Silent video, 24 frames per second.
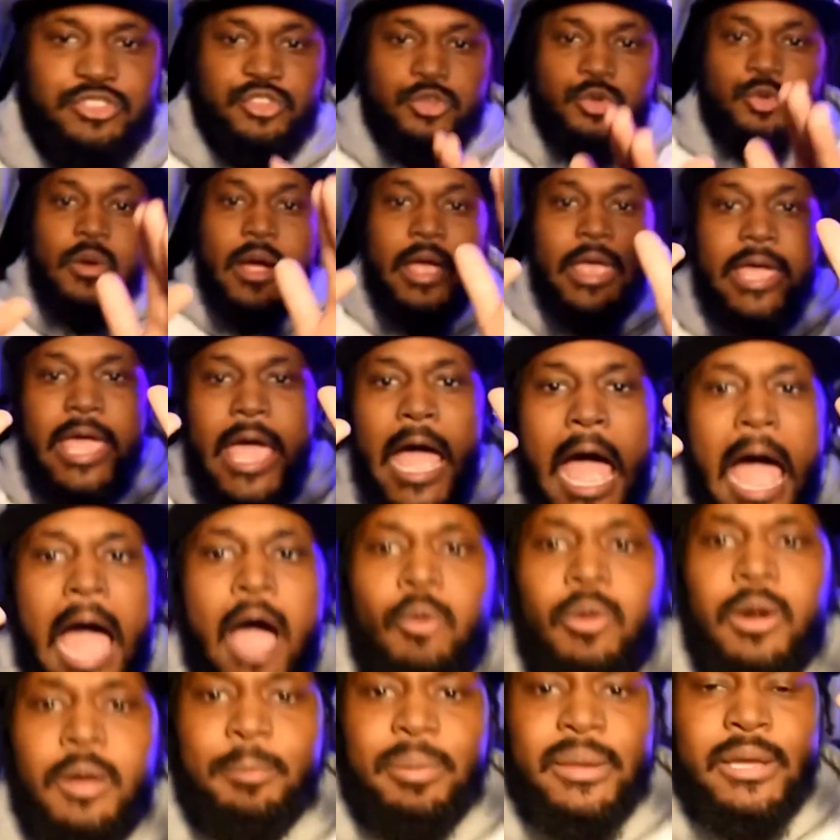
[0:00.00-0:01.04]
you, I
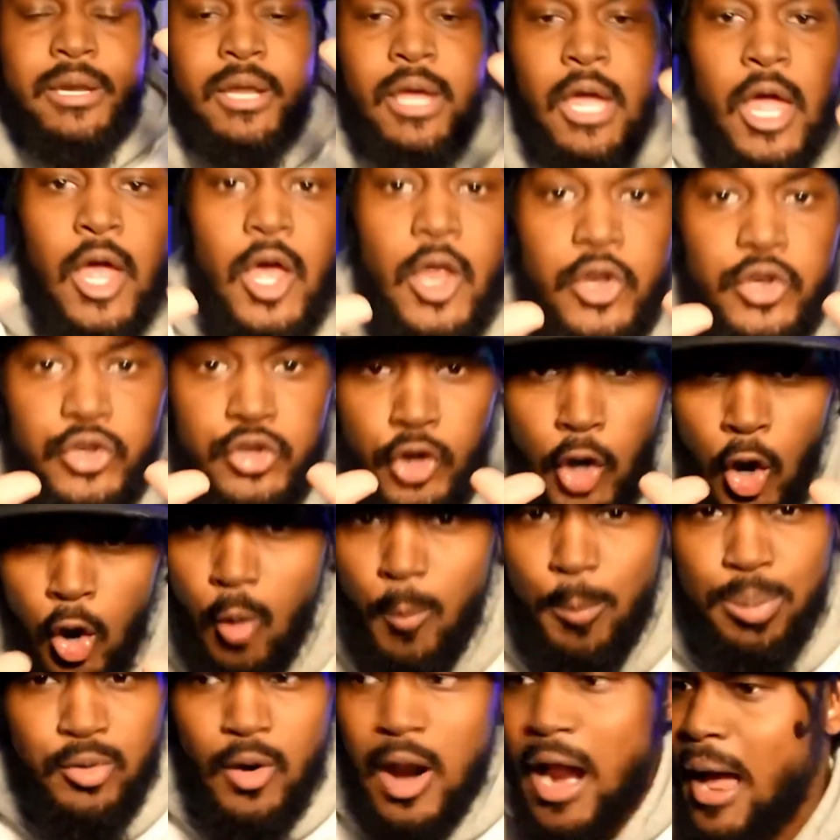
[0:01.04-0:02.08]
would have been no
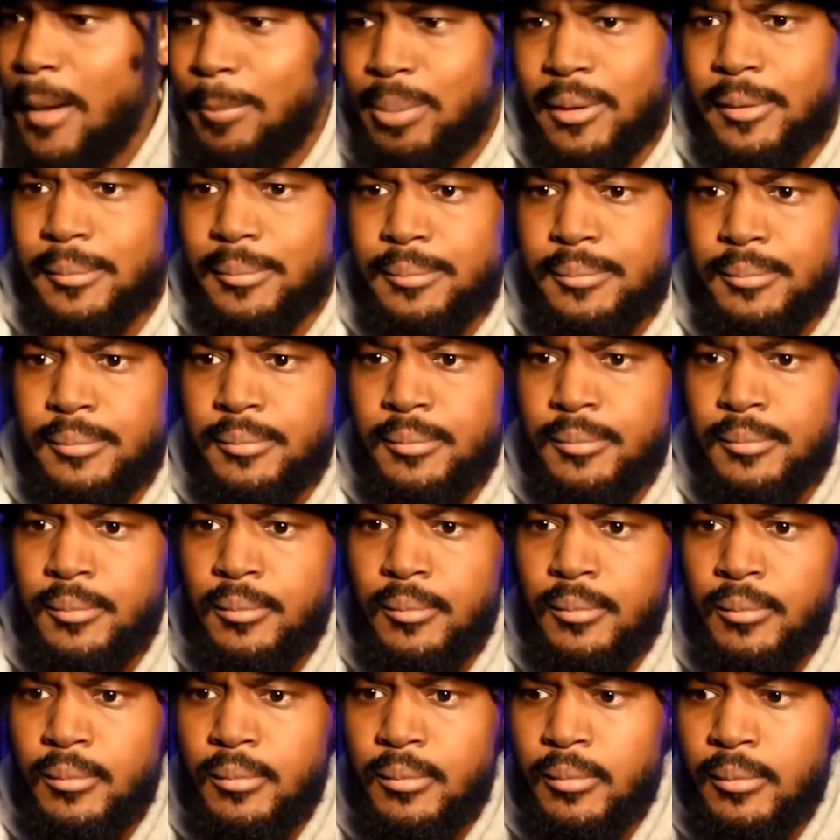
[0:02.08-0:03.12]
problem.
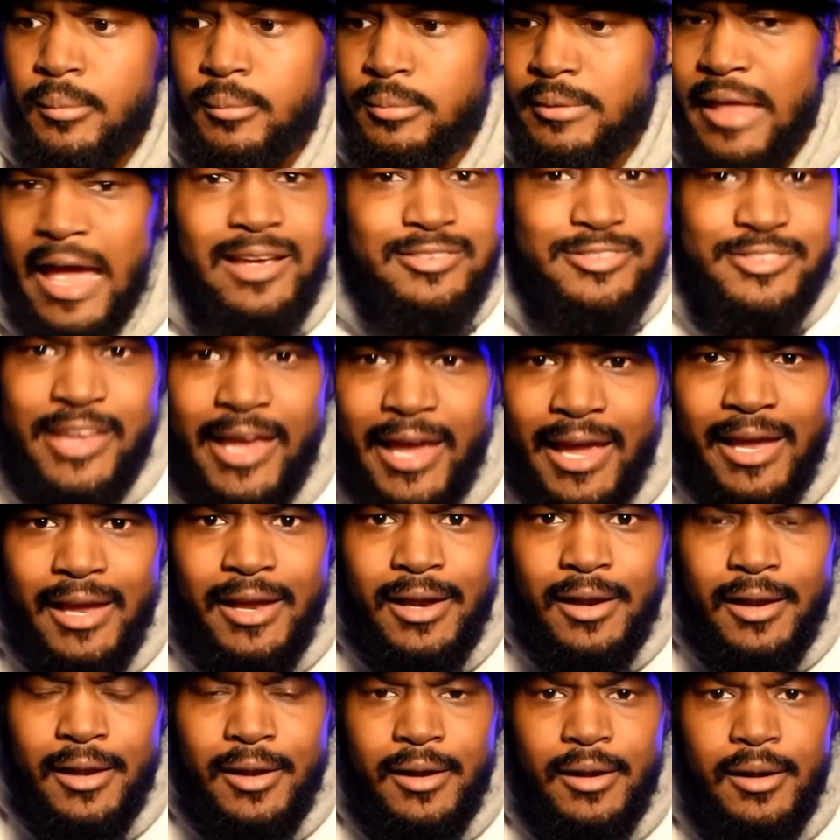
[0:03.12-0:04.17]
That's
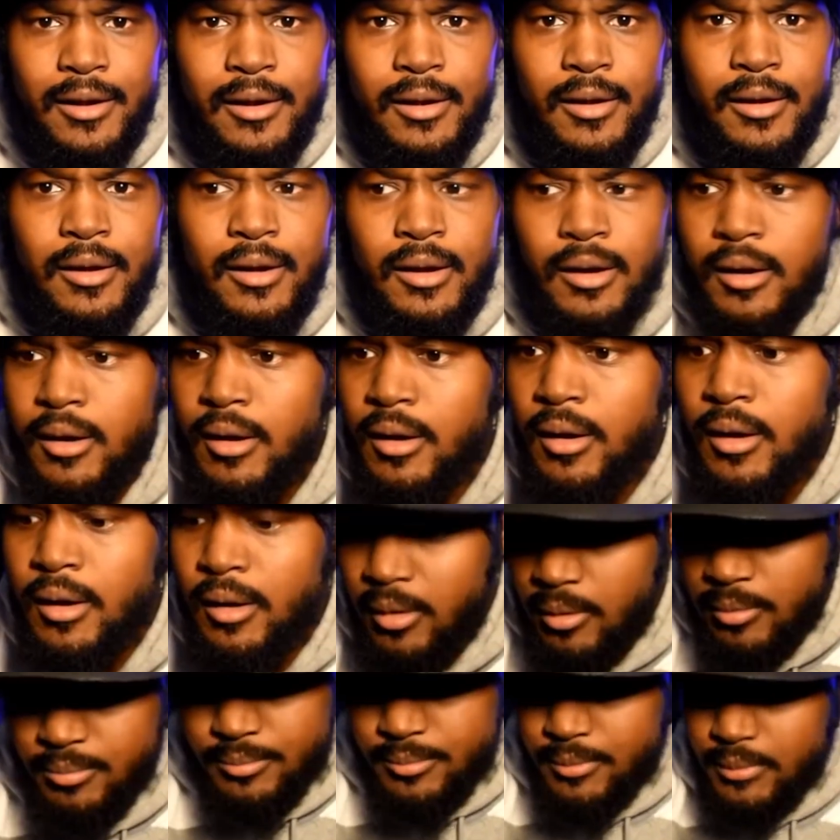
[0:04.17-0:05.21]
it.
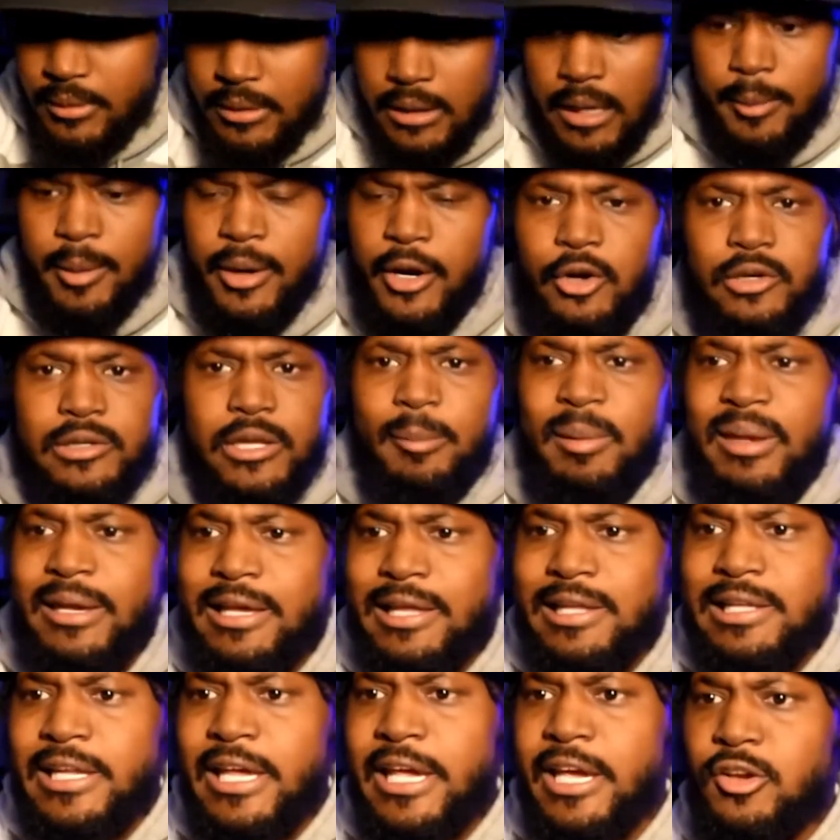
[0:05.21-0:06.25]
Let me
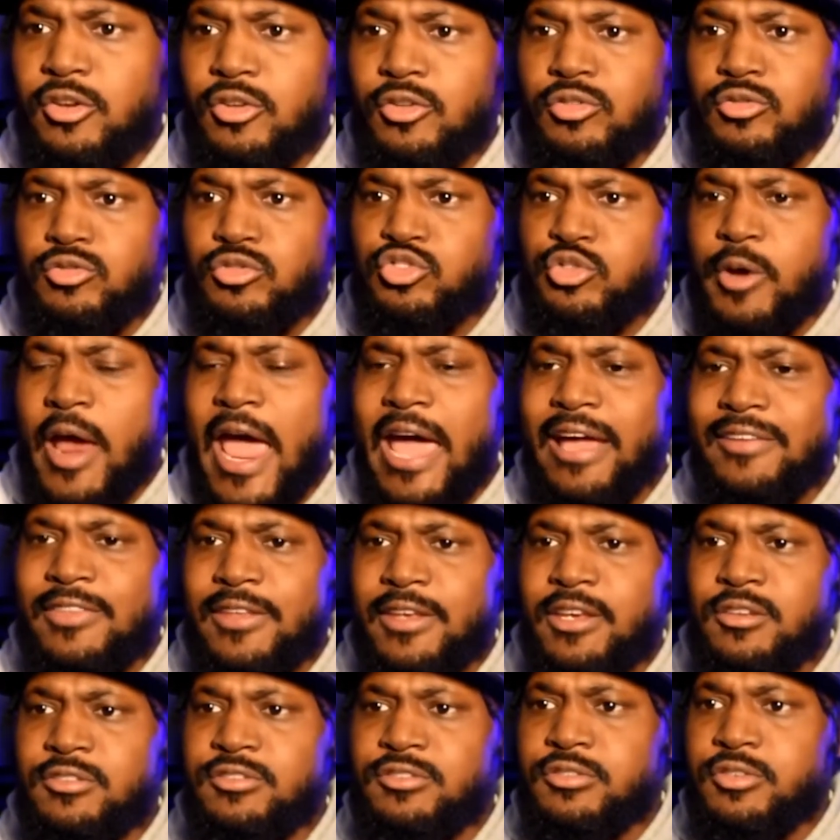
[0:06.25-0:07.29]
click, drag
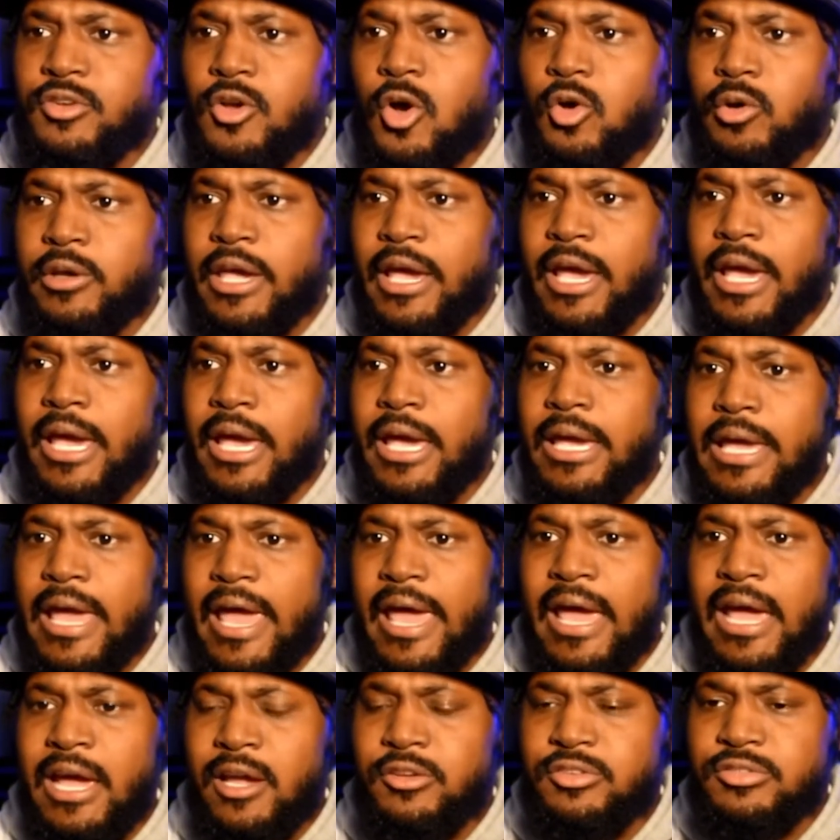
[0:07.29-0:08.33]
this, okay,
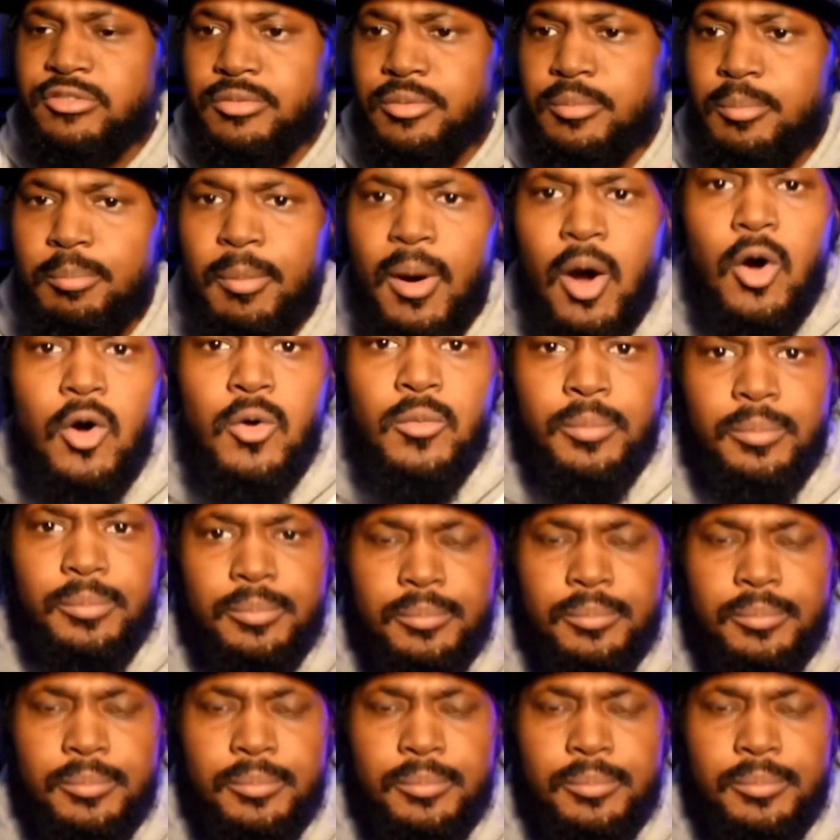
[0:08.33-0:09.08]
X, boom.